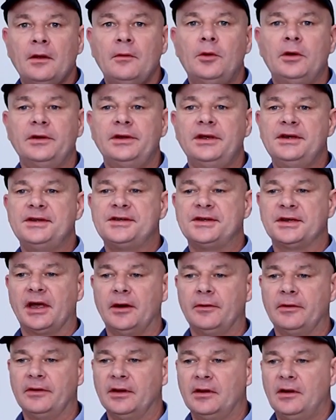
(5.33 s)
Well, years
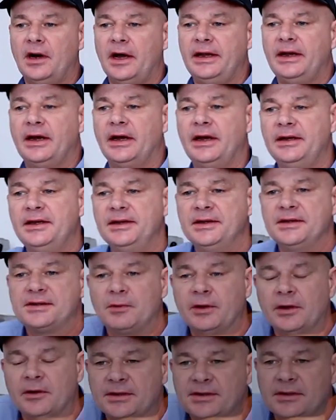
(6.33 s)
ago in the late 80s,
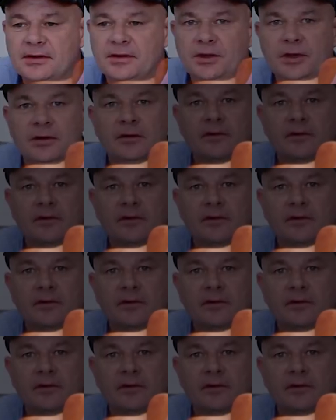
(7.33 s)
when I was at the